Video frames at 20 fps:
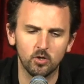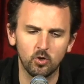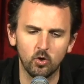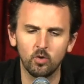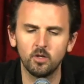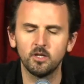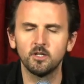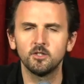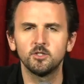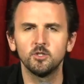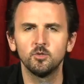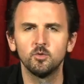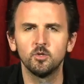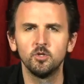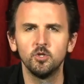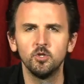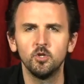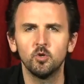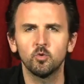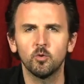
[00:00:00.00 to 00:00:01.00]
according
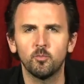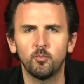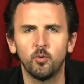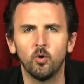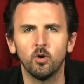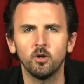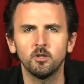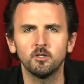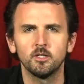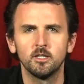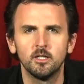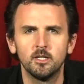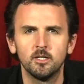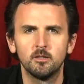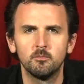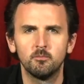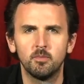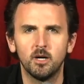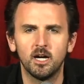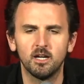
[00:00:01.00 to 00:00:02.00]
to a new report
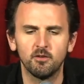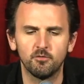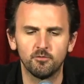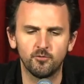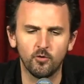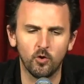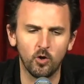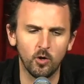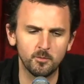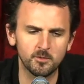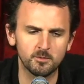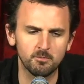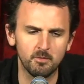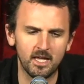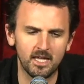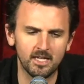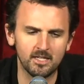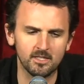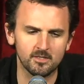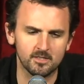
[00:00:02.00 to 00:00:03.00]
by Forbes
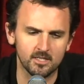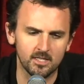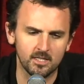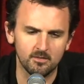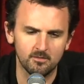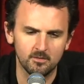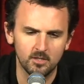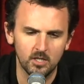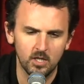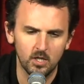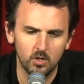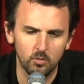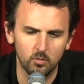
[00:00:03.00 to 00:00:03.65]
magazine,